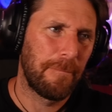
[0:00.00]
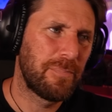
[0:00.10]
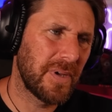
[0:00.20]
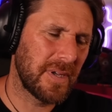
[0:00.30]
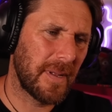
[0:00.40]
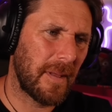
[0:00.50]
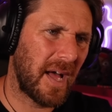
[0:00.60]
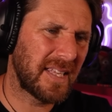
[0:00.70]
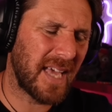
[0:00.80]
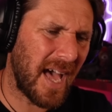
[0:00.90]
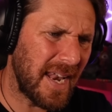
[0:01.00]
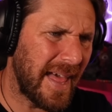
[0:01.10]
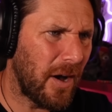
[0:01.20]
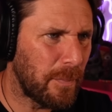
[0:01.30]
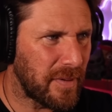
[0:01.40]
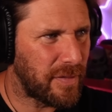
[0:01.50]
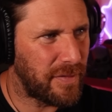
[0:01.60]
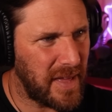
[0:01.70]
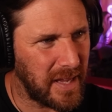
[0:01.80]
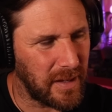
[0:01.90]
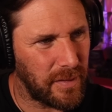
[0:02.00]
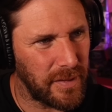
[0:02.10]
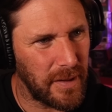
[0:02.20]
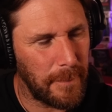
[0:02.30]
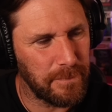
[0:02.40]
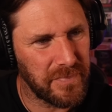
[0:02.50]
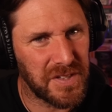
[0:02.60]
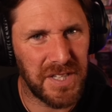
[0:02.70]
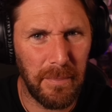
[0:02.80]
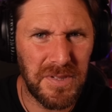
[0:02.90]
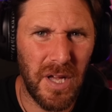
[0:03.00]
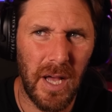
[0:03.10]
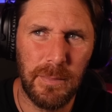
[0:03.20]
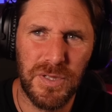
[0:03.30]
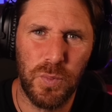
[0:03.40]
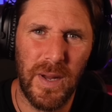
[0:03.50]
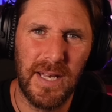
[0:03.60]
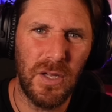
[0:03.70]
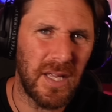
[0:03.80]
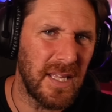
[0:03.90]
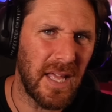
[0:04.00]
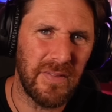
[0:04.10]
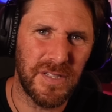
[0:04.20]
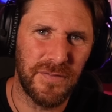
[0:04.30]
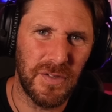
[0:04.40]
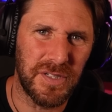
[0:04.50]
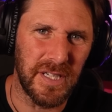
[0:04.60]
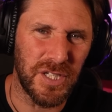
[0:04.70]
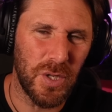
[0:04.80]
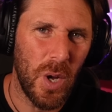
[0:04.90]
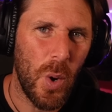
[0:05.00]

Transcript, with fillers: But I can't help but think that sometimes we're looking at this footage